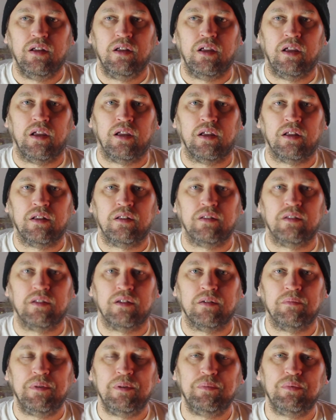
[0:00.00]
and
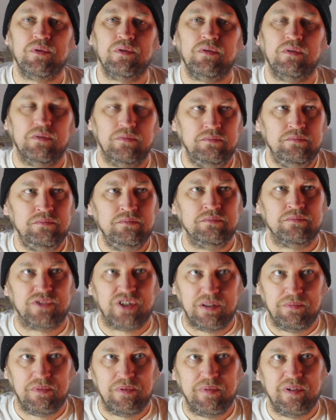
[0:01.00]
people
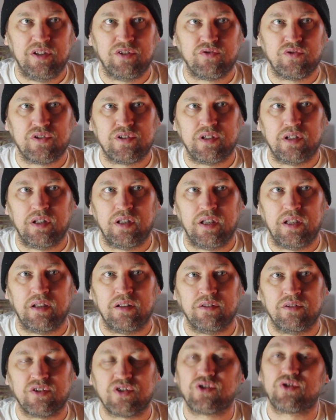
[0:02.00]
seem to be interested
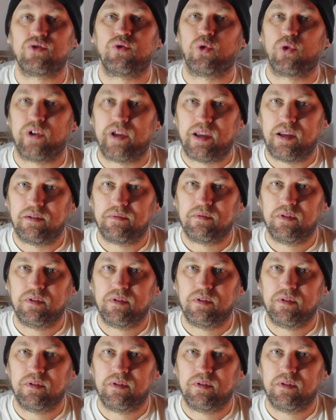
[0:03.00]
in story.